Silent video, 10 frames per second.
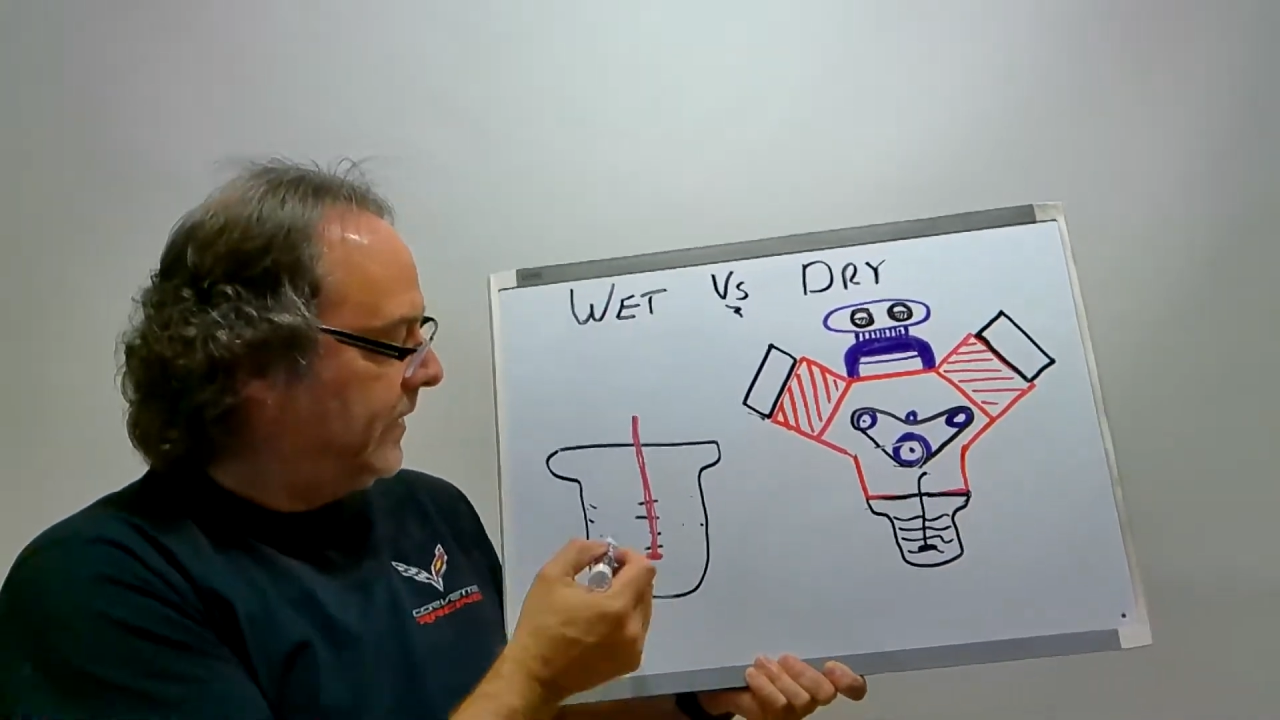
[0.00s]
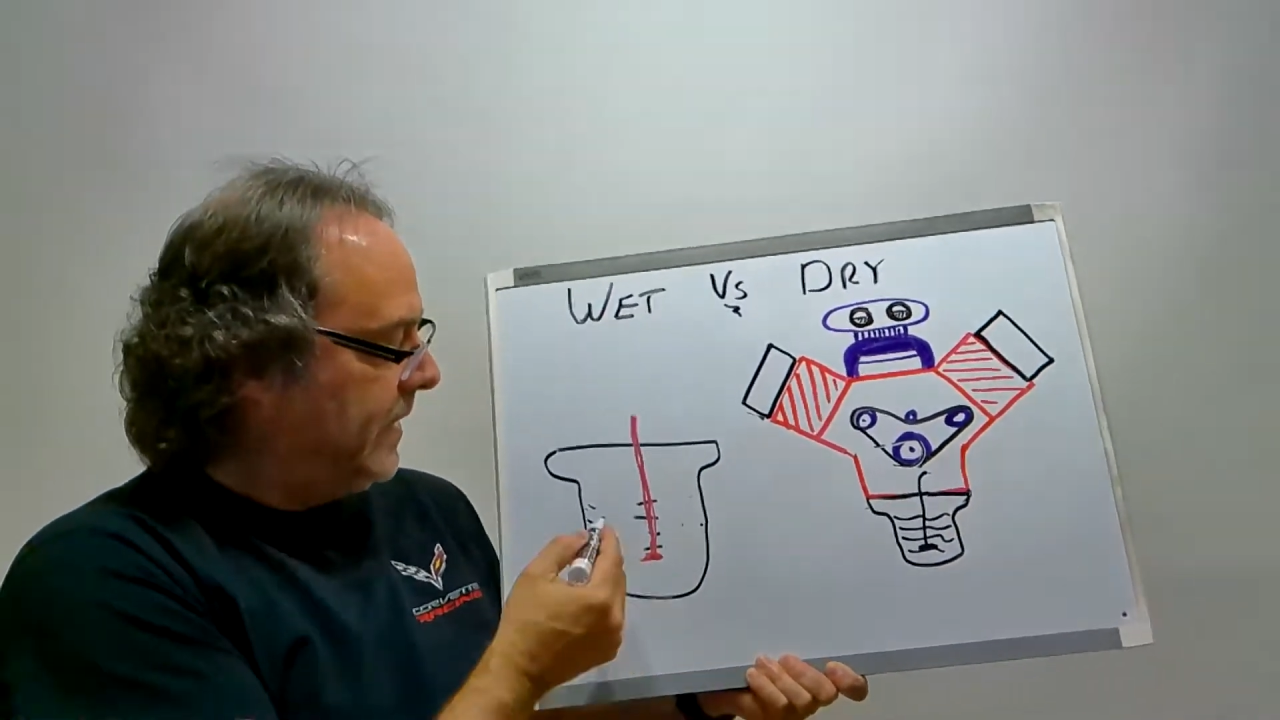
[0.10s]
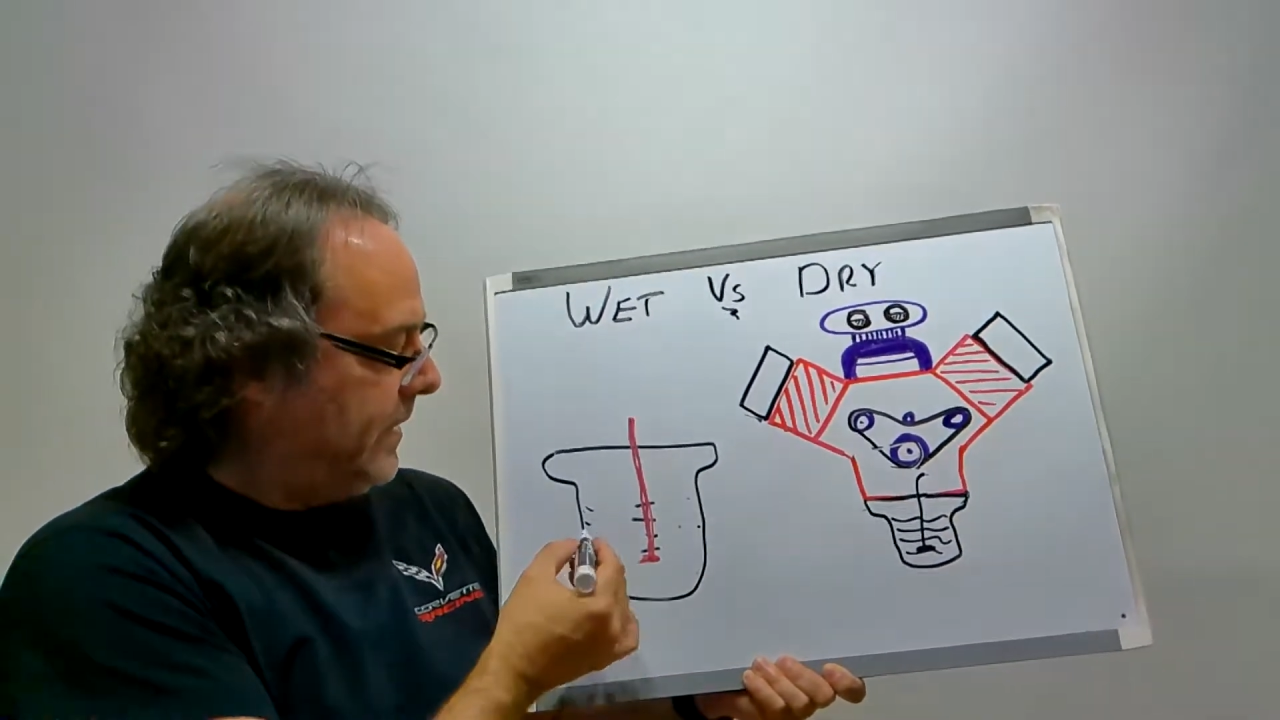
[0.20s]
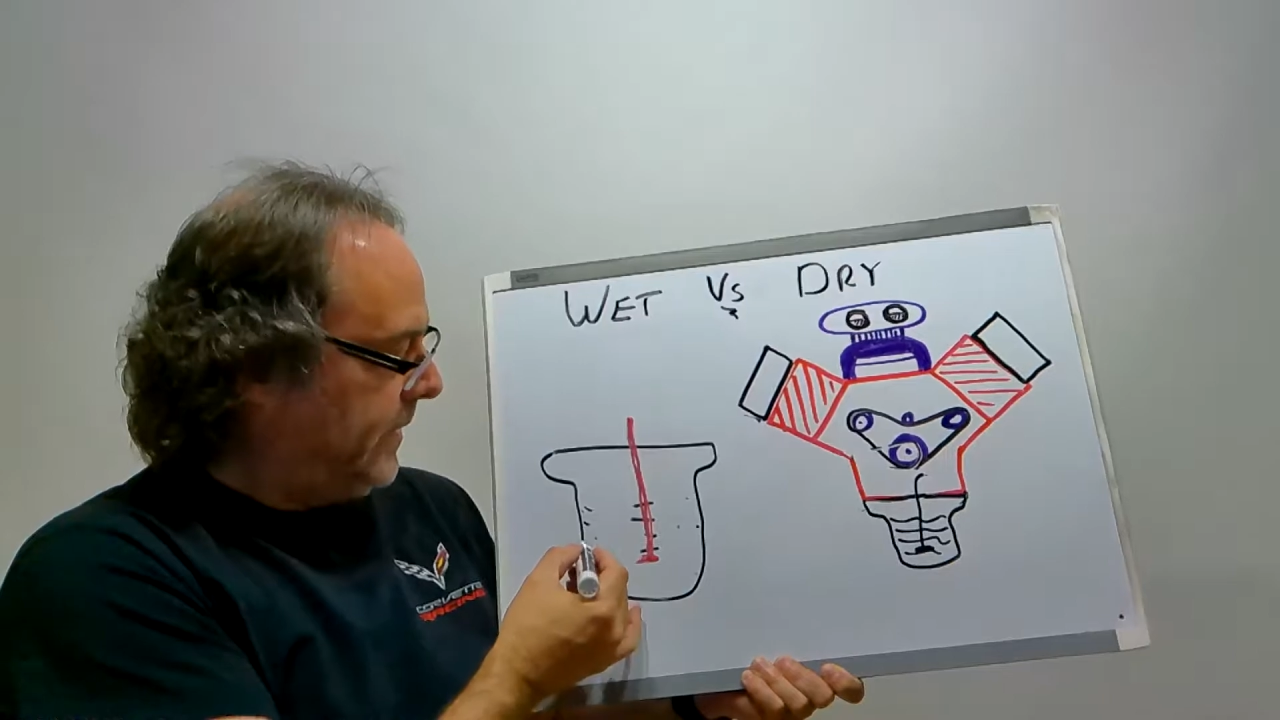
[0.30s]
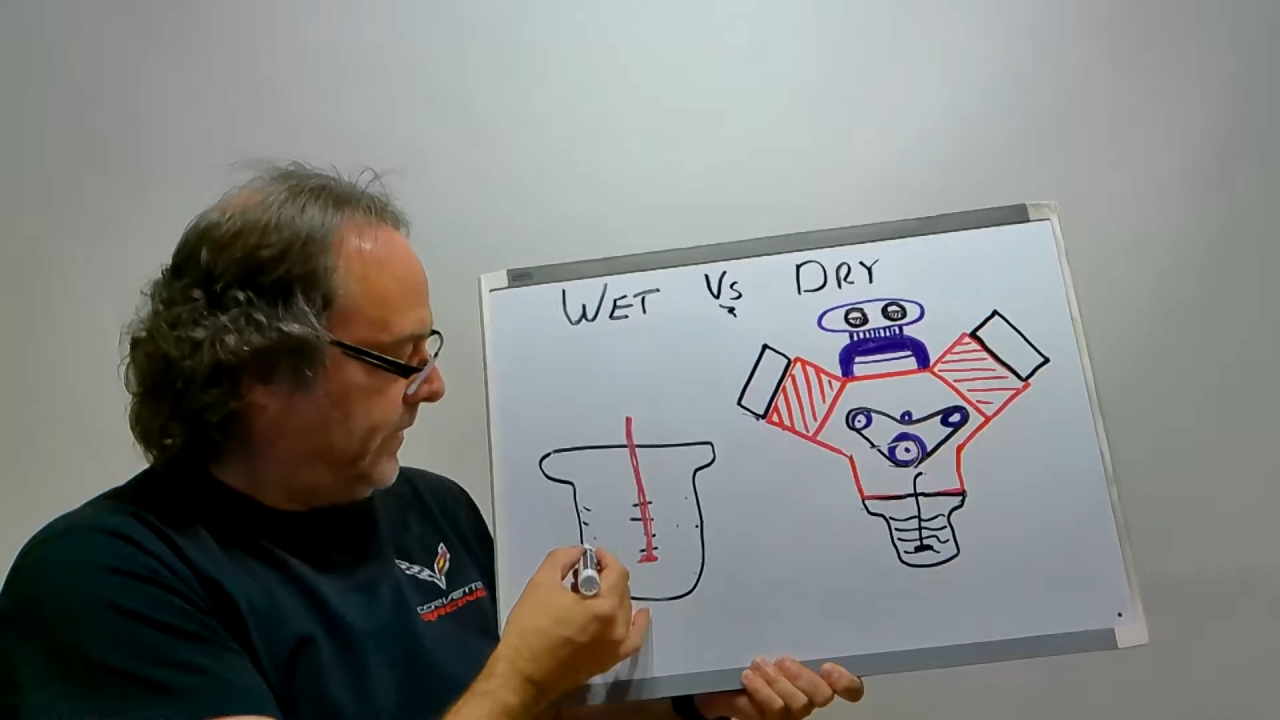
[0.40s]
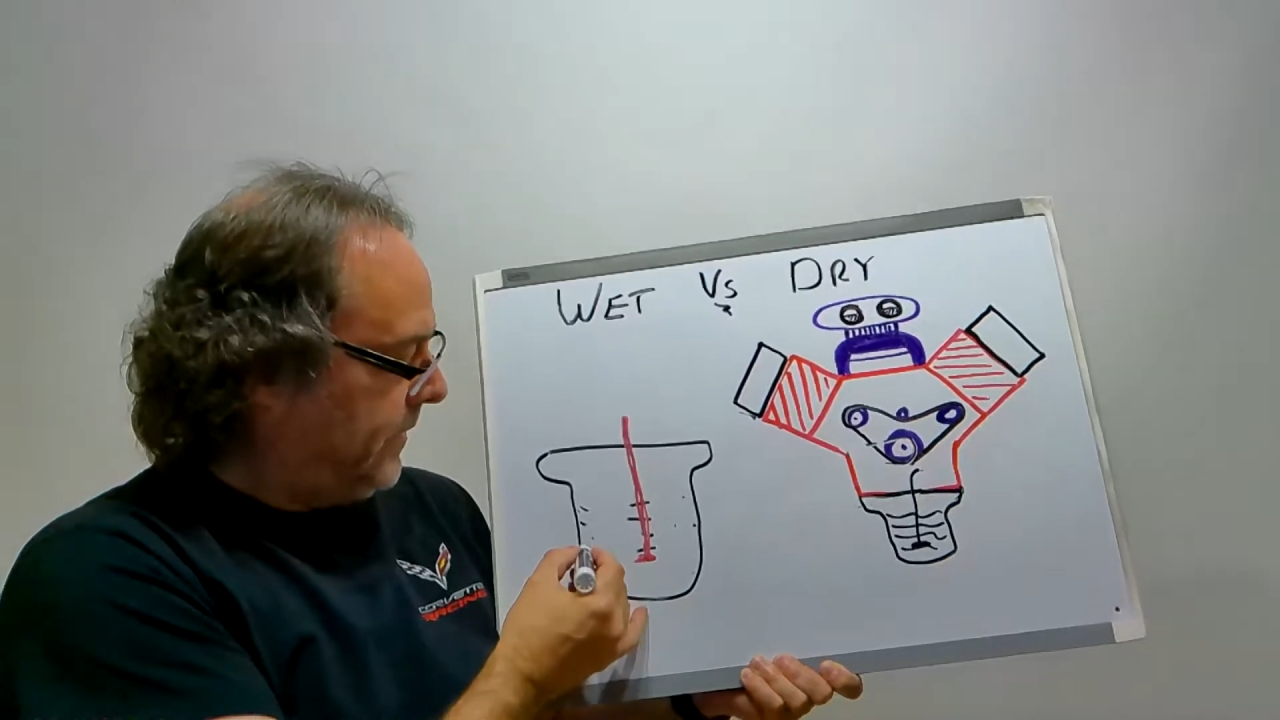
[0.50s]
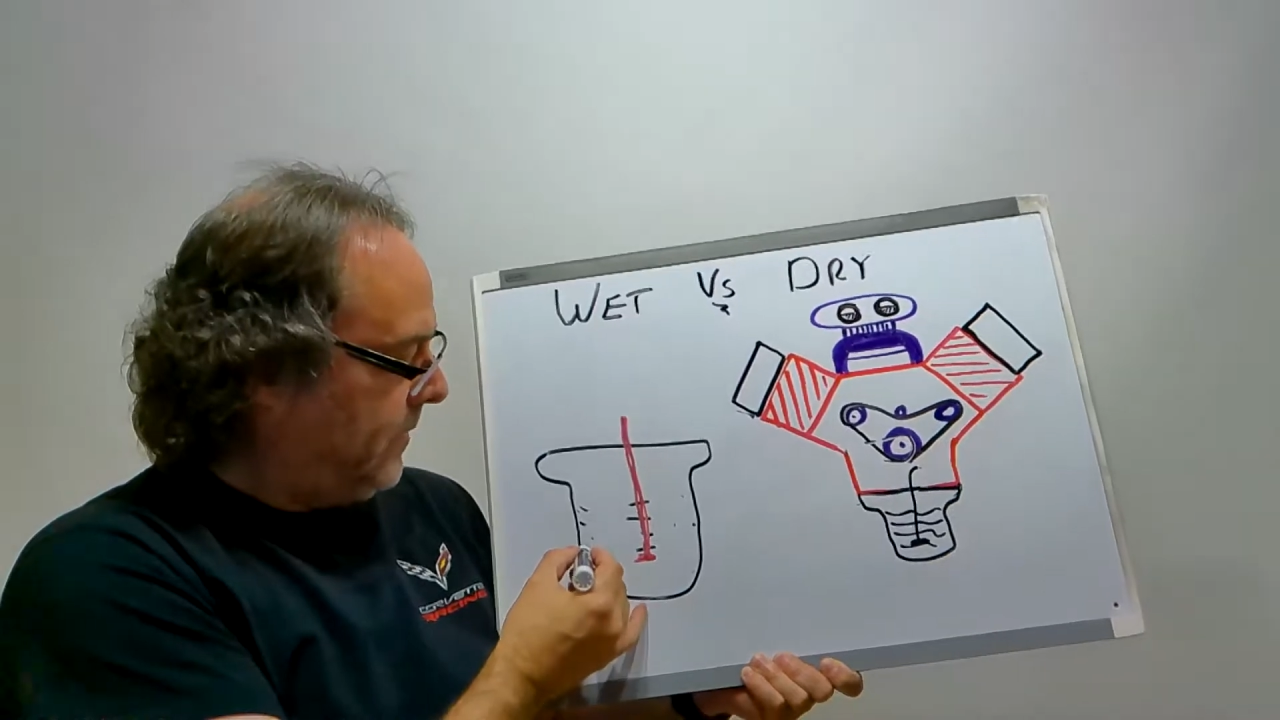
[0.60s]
is